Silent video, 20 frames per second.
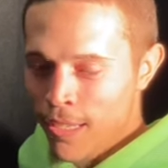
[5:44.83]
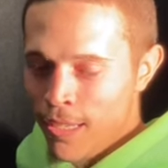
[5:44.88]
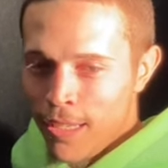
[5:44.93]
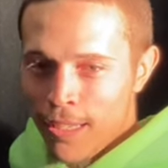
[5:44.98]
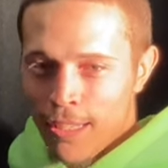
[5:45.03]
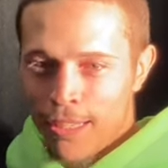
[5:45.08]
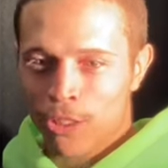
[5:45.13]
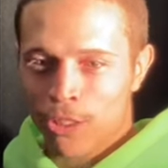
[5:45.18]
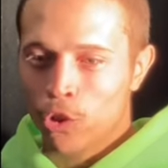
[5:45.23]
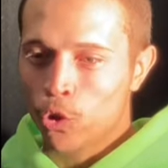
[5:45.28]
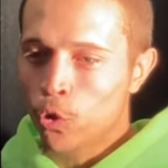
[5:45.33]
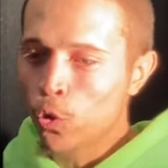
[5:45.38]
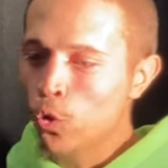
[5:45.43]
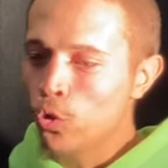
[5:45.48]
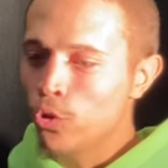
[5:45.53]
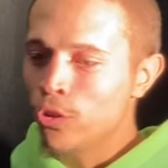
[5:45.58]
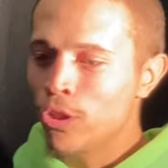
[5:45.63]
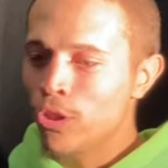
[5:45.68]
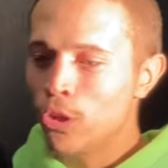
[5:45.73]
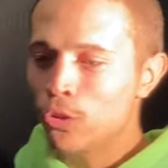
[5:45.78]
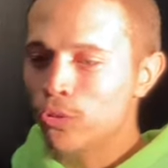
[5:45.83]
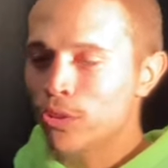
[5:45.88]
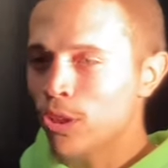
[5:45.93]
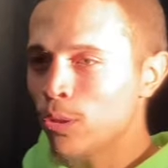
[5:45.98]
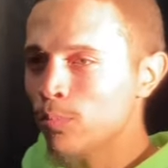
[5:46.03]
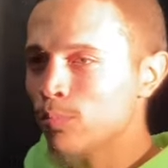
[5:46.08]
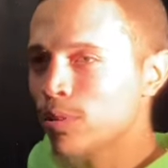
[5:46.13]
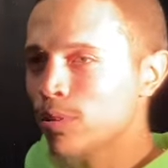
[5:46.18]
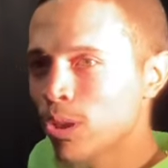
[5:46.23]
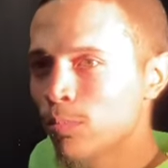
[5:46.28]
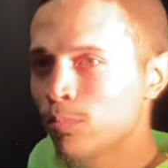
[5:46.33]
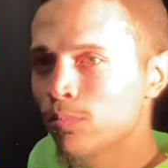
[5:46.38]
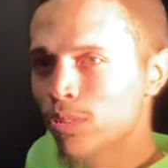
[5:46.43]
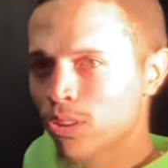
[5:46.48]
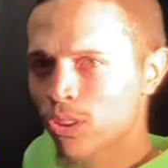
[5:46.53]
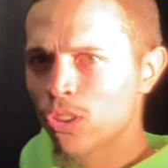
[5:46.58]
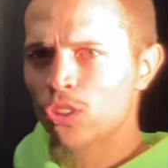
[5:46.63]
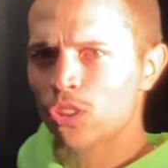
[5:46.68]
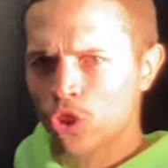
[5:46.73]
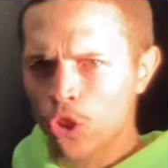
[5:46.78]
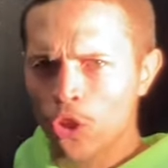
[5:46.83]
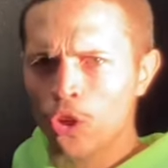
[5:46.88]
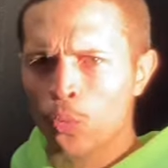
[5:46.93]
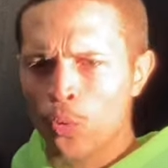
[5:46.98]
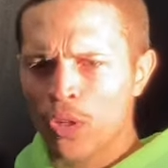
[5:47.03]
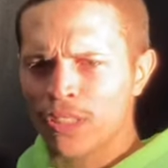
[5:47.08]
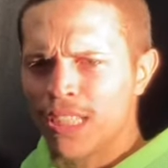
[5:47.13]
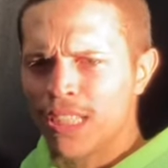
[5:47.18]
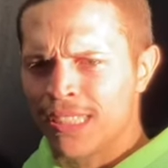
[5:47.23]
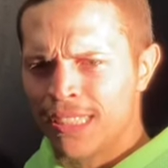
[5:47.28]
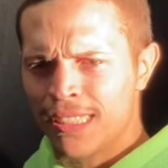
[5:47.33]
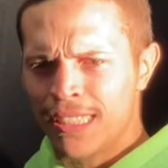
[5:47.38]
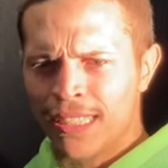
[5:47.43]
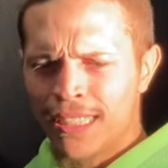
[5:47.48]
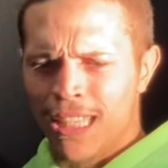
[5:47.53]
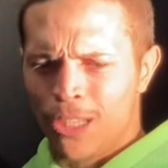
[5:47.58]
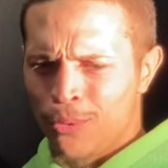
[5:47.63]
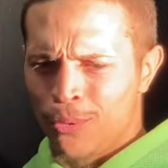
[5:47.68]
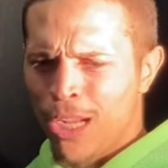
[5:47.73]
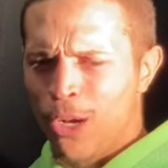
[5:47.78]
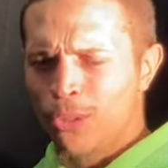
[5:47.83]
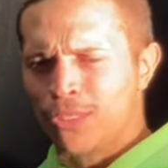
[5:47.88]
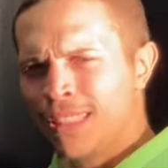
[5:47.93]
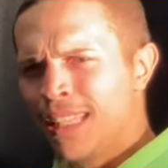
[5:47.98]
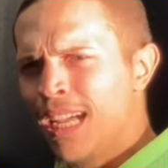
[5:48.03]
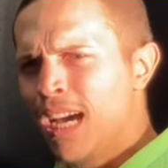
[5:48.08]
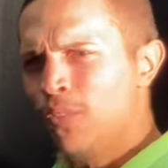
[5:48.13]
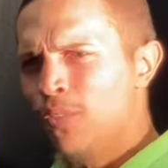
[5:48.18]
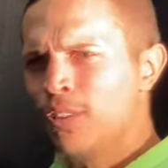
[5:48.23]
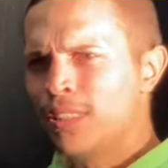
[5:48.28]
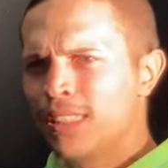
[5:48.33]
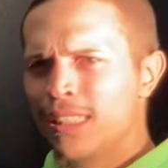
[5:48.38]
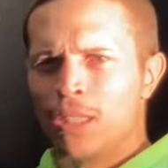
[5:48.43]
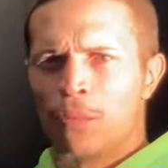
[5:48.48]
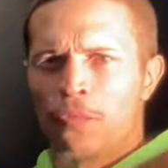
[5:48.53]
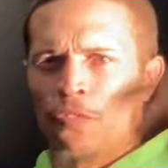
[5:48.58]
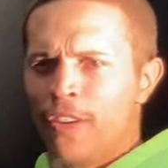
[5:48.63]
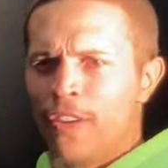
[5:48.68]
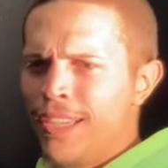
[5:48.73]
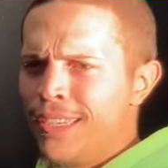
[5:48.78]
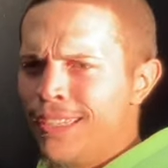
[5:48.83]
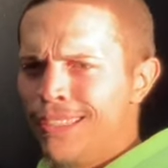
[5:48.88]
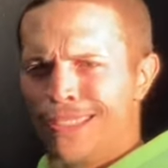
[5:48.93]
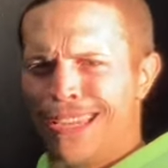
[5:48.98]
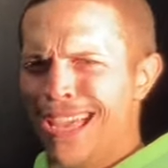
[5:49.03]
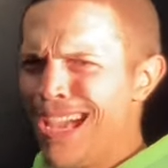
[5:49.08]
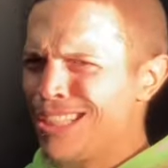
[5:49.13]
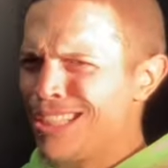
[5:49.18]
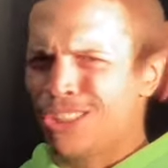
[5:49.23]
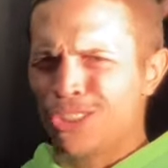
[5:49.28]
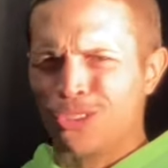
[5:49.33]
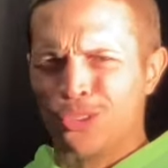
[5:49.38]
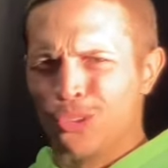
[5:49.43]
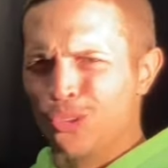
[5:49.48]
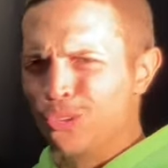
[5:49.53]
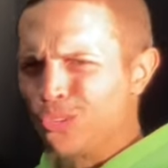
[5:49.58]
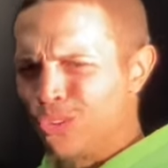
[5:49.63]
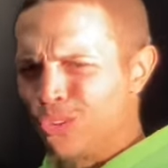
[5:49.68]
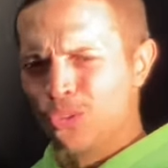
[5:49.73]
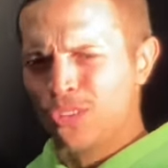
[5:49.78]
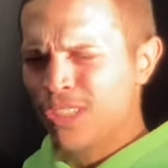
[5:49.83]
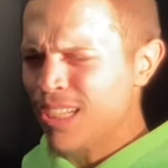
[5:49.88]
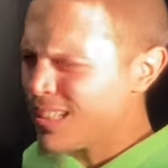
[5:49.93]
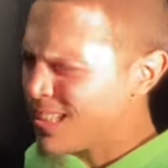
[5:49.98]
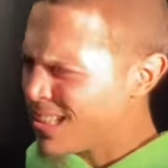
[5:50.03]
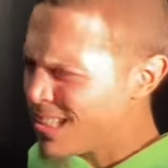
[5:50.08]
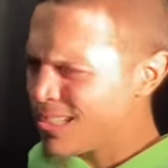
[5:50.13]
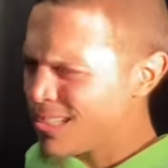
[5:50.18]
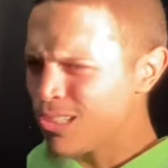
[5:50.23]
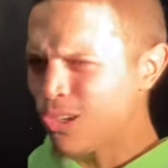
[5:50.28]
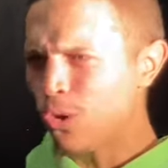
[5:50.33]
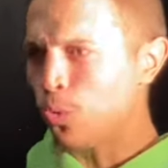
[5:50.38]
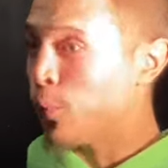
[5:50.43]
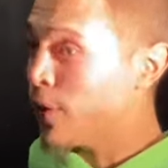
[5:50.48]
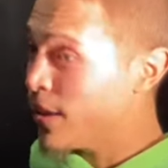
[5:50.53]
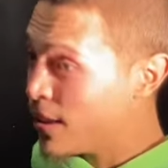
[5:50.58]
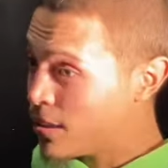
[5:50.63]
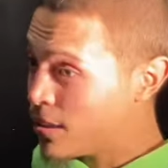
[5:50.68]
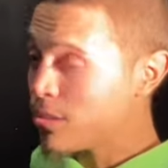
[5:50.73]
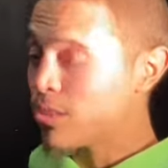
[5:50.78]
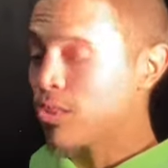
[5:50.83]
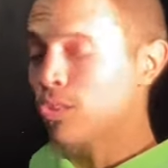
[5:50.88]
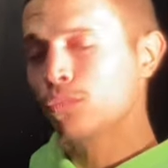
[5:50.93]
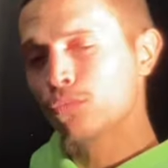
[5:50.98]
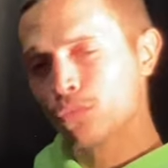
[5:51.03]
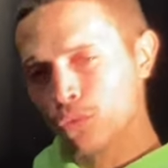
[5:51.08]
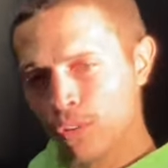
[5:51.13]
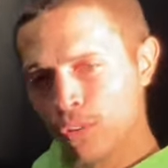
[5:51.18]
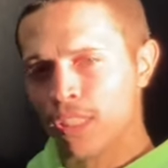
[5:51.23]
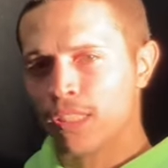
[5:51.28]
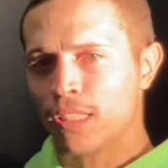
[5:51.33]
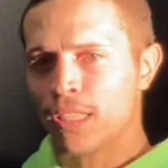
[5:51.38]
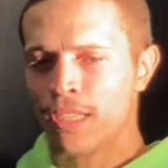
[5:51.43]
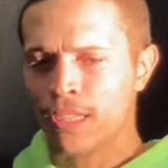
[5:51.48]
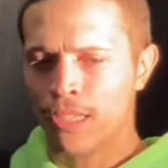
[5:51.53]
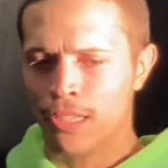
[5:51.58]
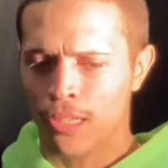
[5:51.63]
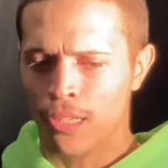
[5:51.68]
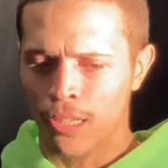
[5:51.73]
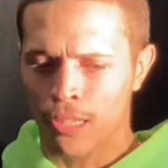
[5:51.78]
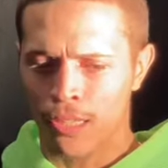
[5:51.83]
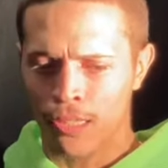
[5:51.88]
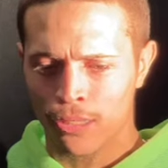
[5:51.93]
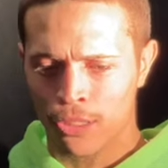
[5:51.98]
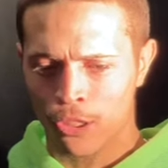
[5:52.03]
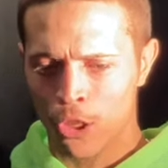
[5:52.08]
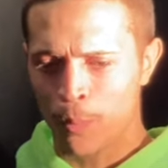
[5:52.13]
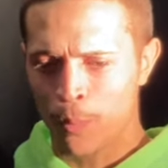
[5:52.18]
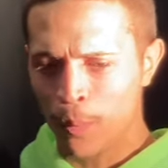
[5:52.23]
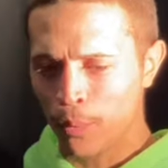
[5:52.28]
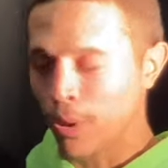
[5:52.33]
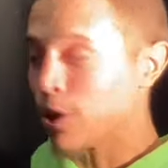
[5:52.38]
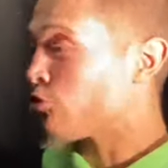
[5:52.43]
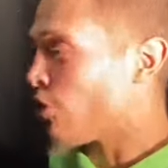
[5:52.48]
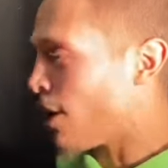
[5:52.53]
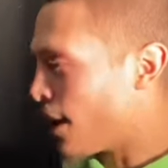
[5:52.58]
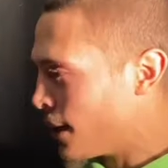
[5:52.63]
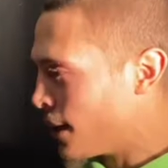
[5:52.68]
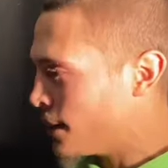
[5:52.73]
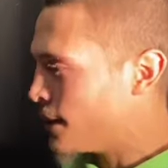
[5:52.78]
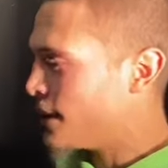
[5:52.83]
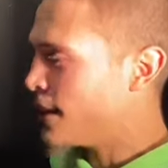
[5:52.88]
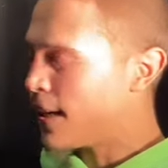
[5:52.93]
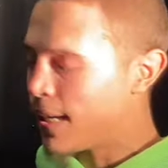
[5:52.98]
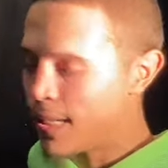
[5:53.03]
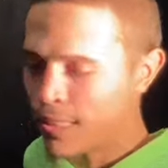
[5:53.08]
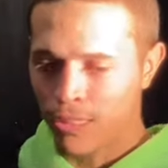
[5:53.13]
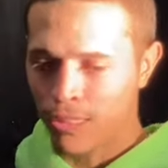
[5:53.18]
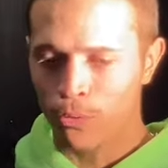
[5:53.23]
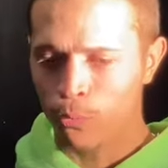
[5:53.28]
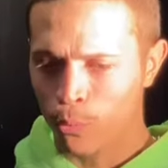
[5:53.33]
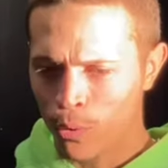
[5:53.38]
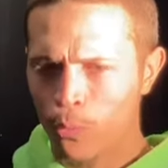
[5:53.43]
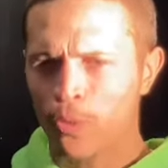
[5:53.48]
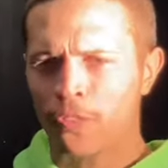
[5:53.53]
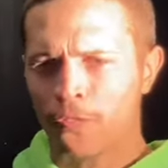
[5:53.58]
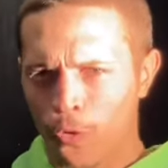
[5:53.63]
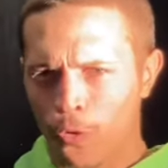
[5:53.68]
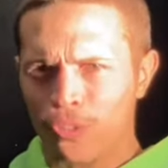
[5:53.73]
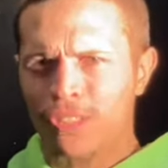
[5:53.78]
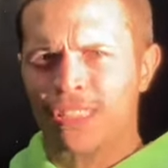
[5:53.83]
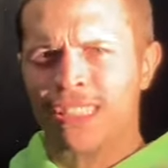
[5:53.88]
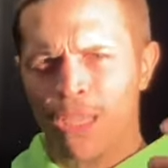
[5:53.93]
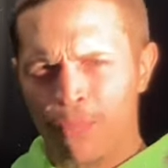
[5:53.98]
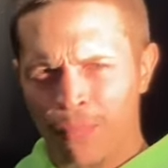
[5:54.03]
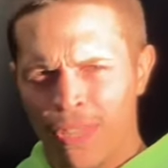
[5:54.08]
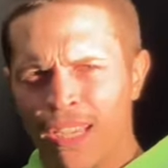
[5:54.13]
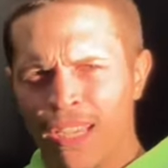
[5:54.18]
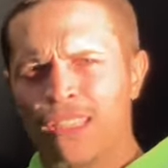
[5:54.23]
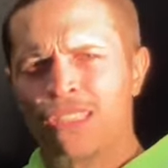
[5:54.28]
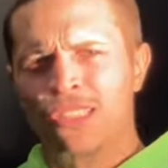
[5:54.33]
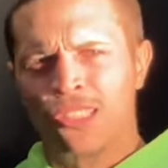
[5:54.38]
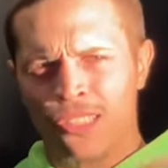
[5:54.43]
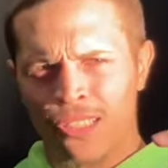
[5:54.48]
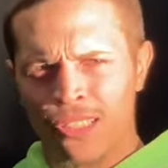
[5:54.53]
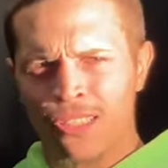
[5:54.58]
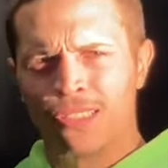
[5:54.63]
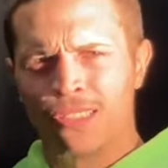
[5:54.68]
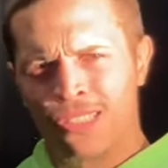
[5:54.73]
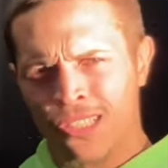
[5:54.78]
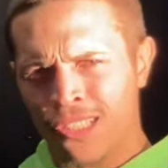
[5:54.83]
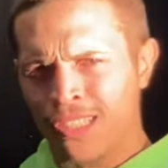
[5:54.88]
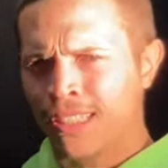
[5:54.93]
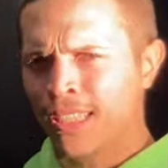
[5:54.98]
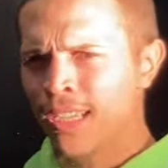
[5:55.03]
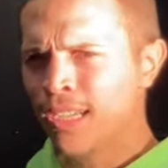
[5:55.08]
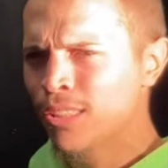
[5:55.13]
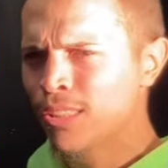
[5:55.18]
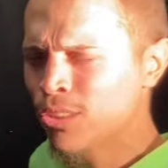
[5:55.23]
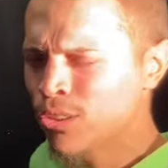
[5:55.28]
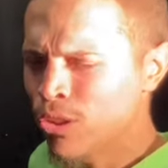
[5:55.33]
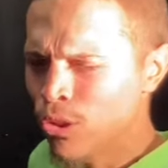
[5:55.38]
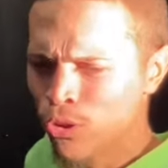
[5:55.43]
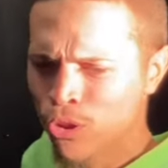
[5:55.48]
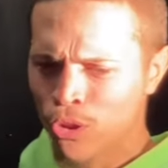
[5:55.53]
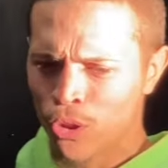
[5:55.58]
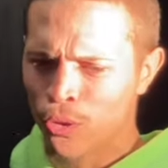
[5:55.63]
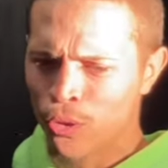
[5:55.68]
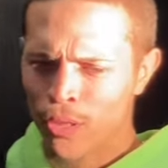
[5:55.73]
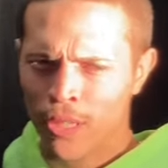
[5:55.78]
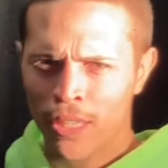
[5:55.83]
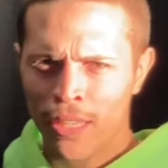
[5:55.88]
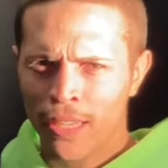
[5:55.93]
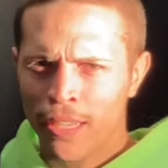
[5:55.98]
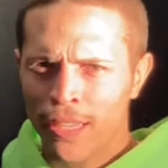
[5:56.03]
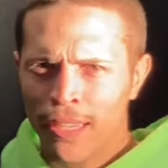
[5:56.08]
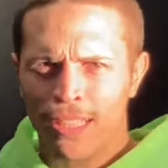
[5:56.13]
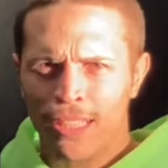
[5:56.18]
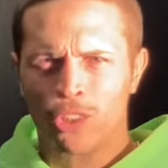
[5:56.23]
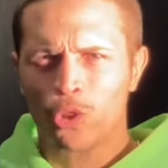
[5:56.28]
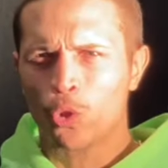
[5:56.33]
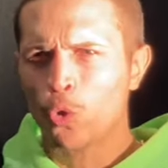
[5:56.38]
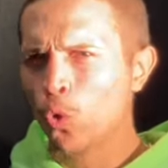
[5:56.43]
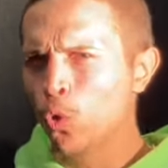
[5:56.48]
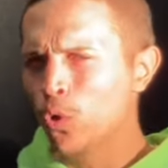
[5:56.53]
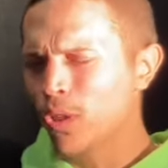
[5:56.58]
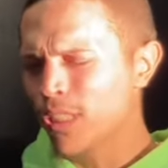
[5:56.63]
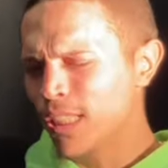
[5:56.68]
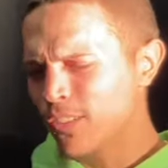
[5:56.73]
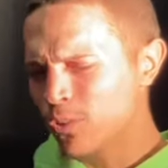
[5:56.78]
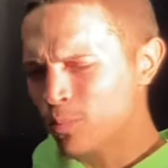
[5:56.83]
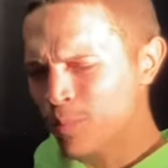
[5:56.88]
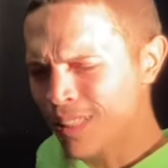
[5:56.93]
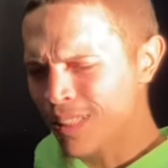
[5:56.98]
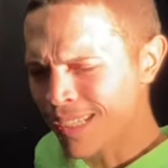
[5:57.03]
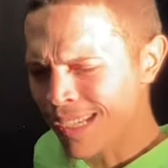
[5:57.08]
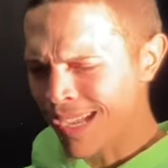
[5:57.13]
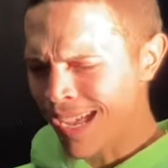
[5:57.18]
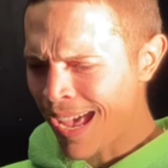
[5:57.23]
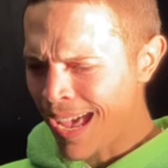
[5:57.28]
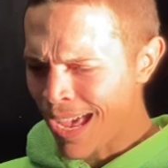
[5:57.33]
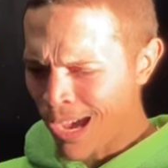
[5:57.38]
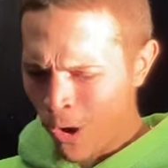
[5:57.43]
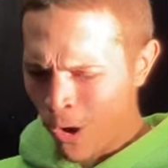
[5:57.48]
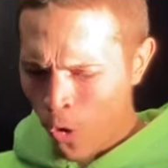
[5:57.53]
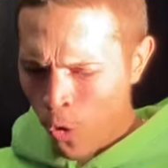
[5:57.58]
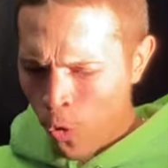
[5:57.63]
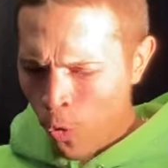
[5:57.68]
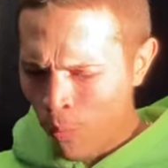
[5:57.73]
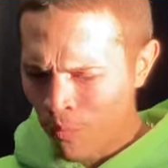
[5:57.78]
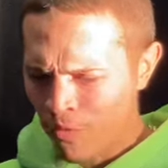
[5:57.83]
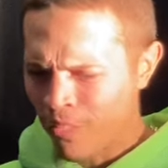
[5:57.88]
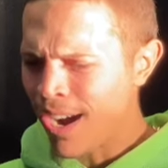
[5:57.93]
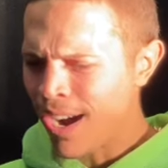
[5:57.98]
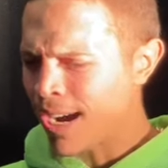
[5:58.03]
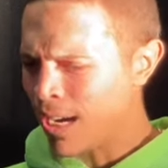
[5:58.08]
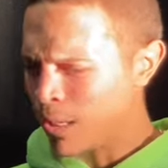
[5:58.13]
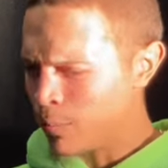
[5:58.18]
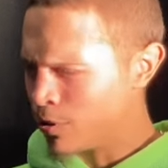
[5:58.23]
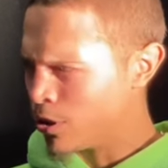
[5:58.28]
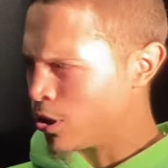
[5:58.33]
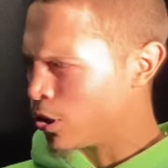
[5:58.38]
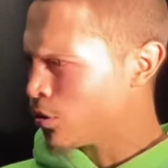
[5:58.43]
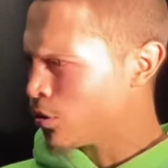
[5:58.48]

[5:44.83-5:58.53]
It's cool, you know. Some certain ones I seen, like when I was a novice, seen them fighting nationals, doing their thing, you know, winning, you know, doing their thing. Certain people like Ryan Diaz, we fought same night, certain nights, you know. So it's cool. It gives me like an at-home vibe, you know.